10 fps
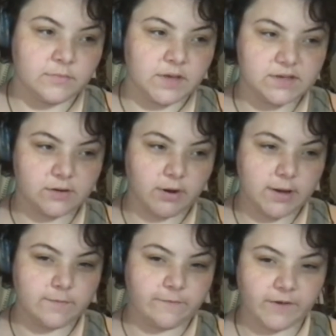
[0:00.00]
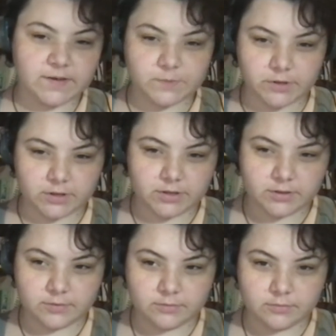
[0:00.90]
Instagram, Facebook.
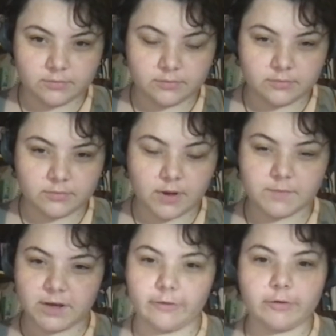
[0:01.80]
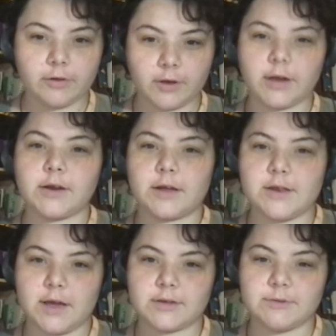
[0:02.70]
I'm definitely looking to
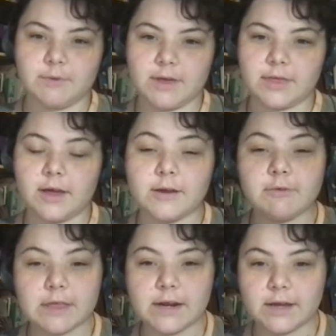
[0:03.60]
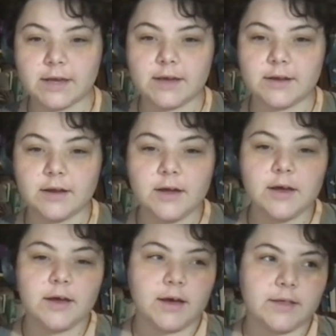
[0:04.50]
connect with anyone that I can,
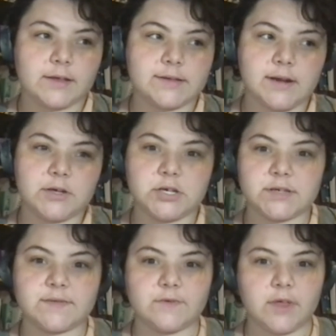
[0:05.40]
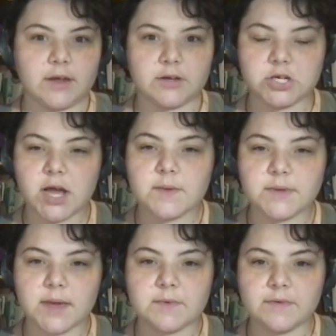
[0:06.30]
and that's not just for like a job
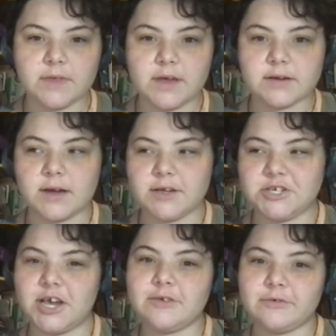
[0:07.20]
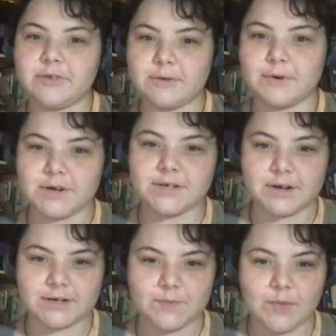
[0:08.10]
type of thing. I genuinely want to
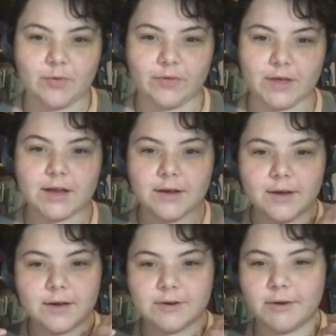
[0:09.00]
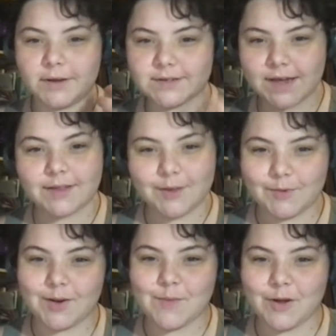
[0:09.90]
talk to people that know exactly
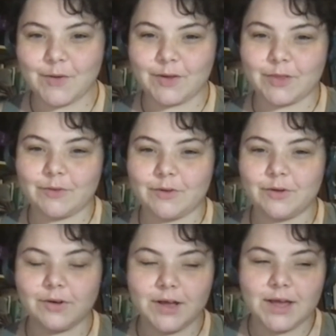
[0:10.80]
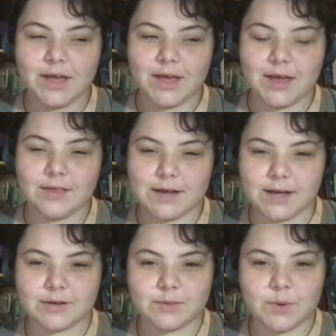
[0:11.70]
what I'm going through and that I
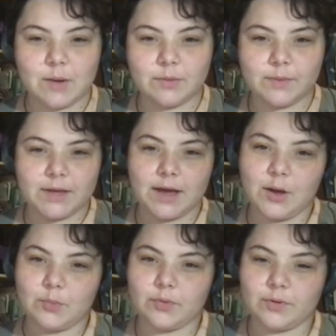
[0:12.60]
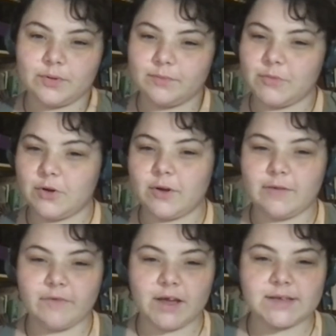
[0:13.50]
could probably help,
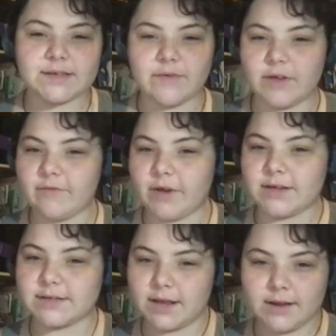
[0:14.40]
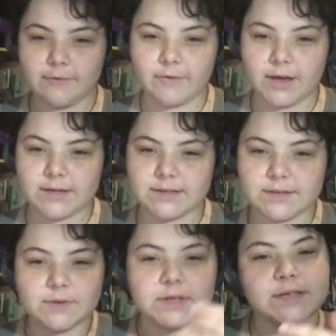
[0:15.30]
advice, getting advice. That's
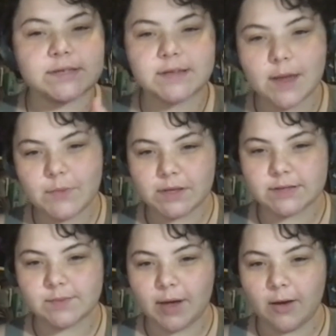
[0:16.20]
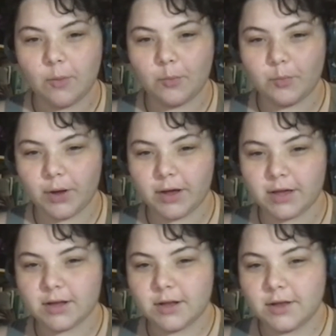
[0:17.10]
what this assignment is about.
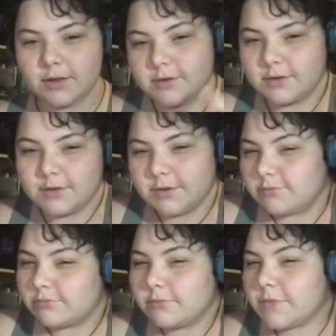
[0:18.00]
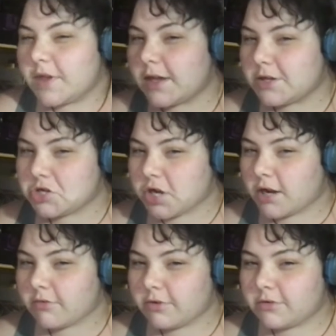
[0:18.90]
But in
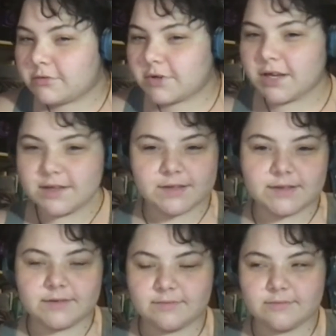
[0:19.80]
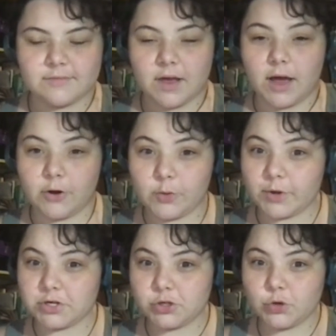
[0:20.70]
general, because I don't know
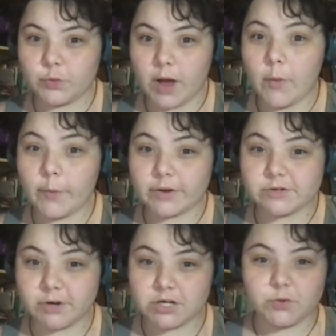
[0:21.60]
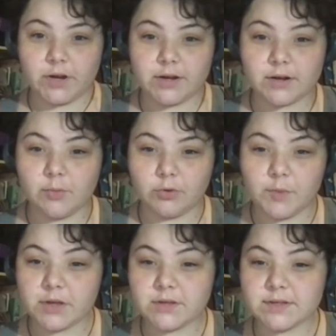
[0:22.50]
about you, but I'm about to graduate in a couple of
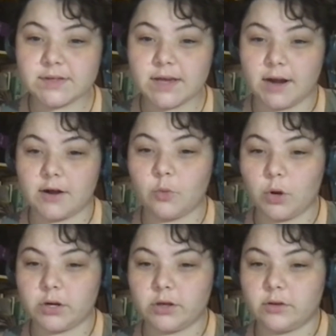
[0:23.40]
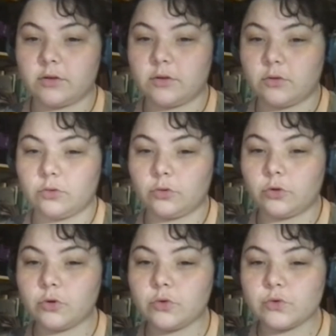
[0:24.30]
months, and I don't want to
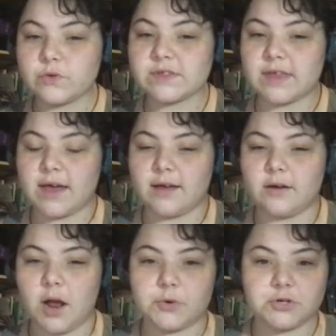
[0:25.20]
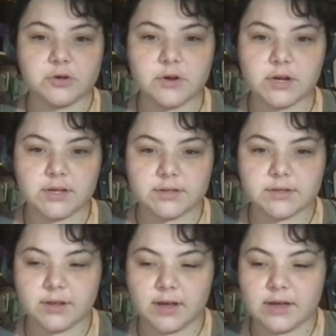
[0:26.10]
lose that opportunity
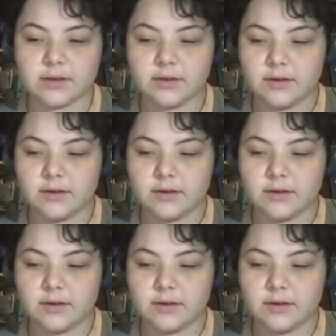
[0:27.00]
to like,